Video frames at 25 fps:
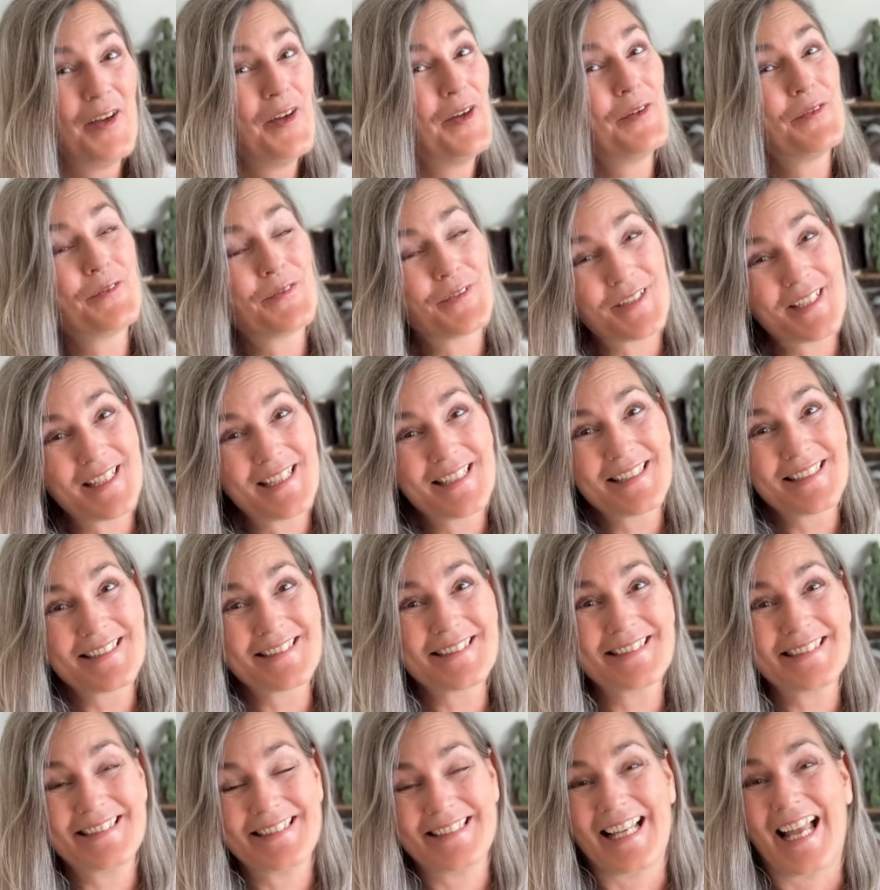for a
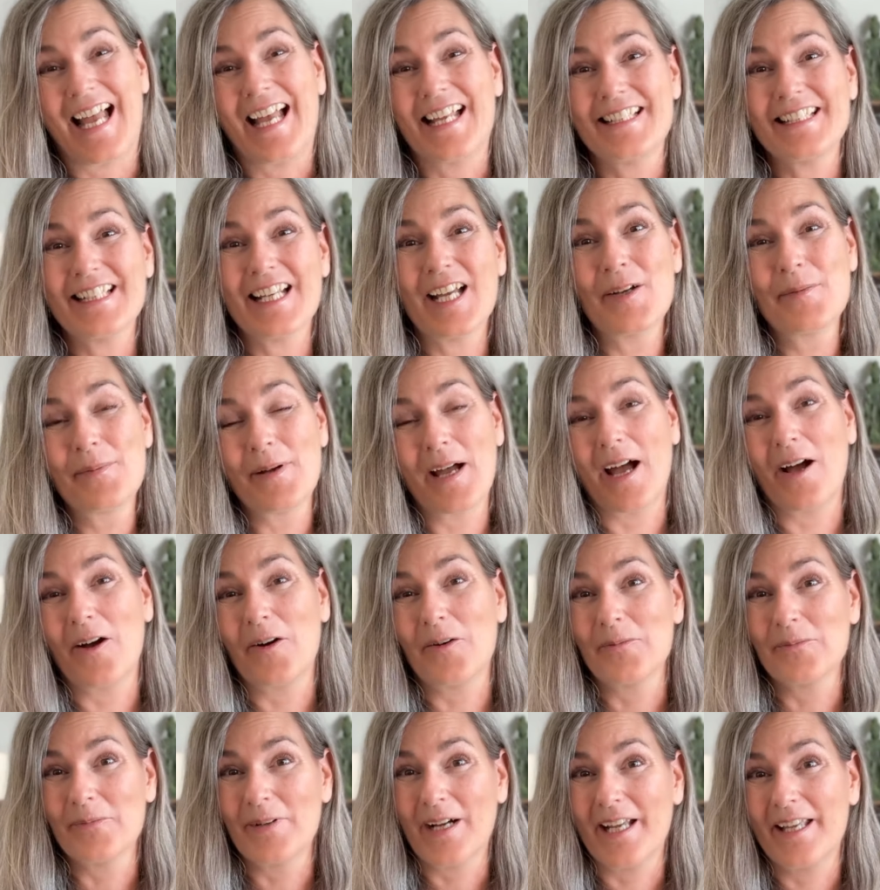little chat
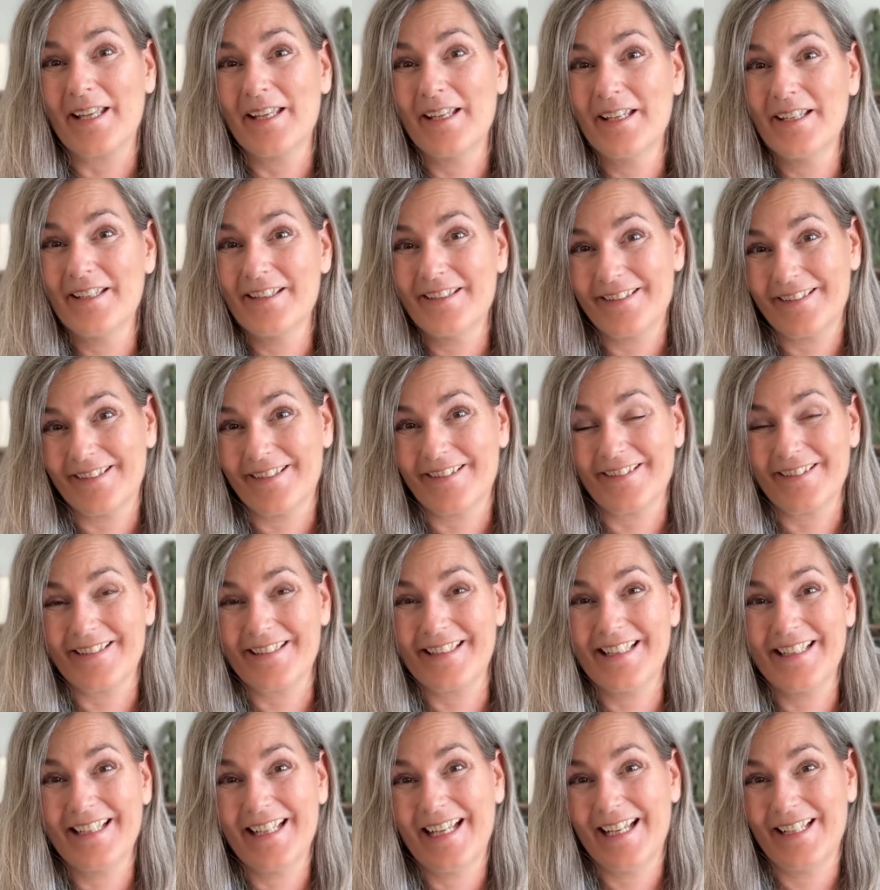about my
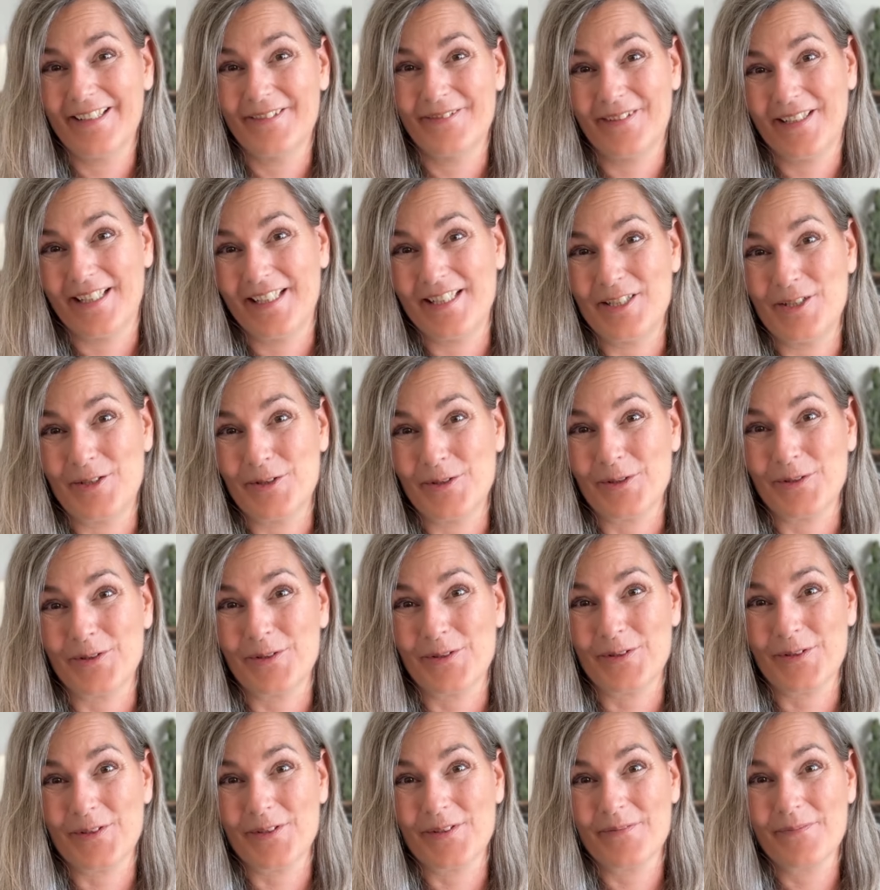yarn
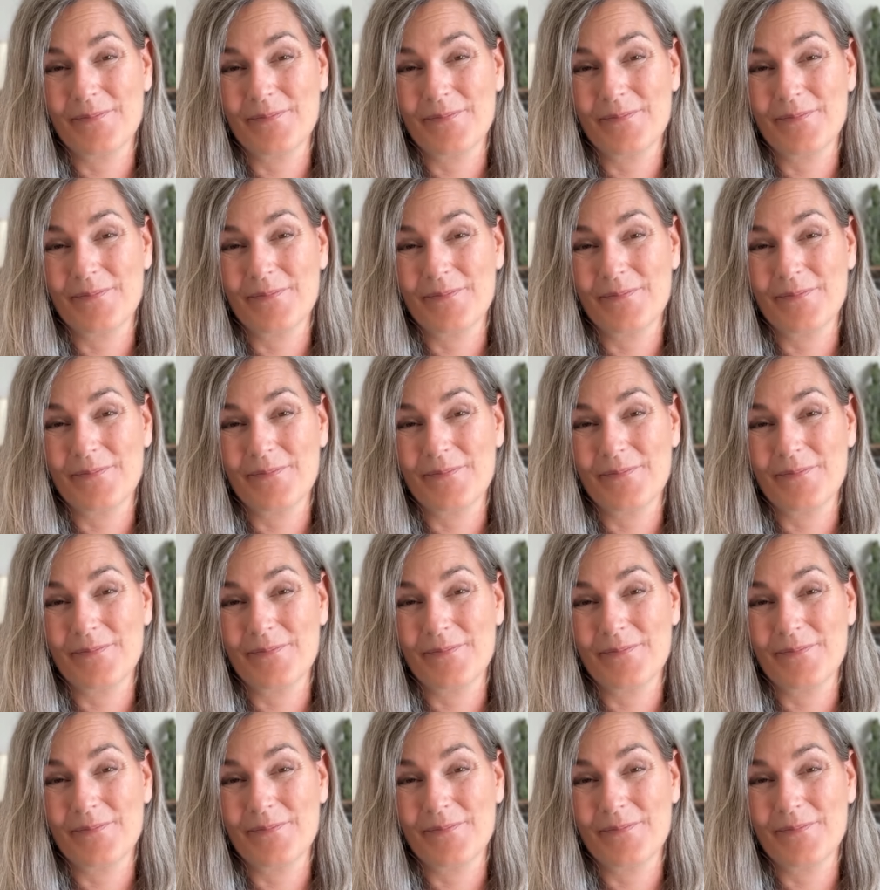adventures.